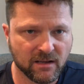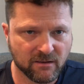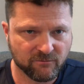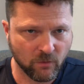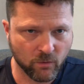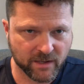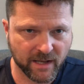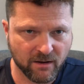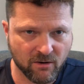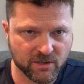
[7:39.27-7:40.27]
Ford
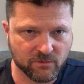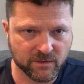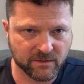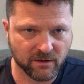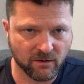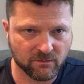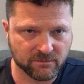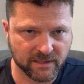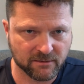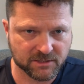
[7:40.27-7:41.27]
can't argue with their own
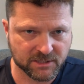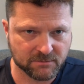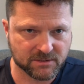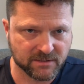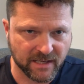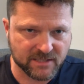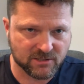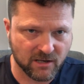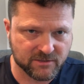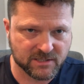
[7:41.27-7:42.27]
dealerships. They
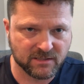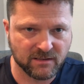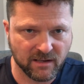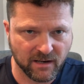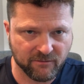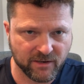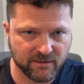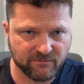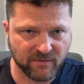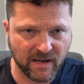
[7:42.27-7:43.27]
serviced it every
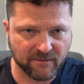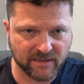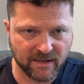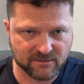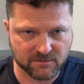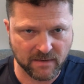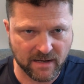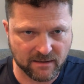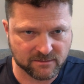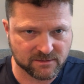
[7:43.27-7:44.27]
5,000
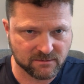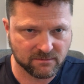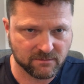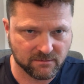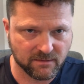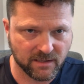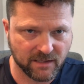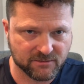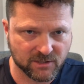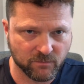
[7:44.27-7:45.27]
miles, and
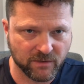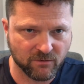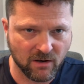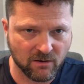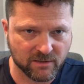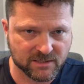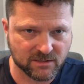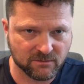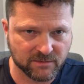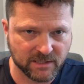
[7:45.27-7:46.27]
if something went wrong, it's
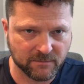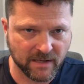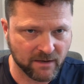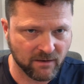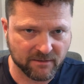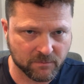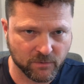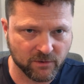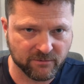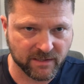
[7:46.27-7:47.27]
on them, and I don't have to
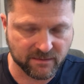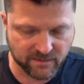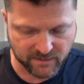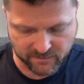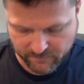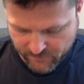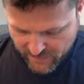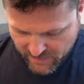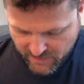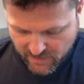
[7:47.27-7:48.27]
prove anything.
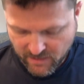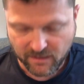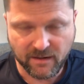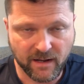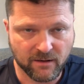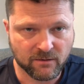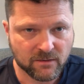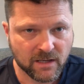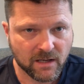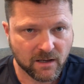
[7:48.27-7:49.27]
Now,
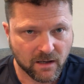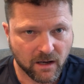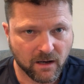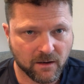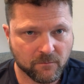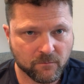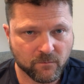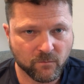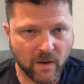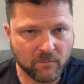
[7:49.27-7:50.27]

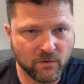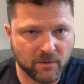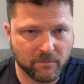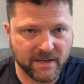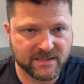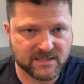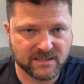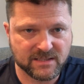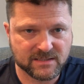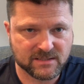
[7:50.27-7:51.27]
I'm going to base
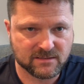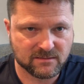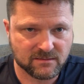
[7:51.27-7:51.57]
this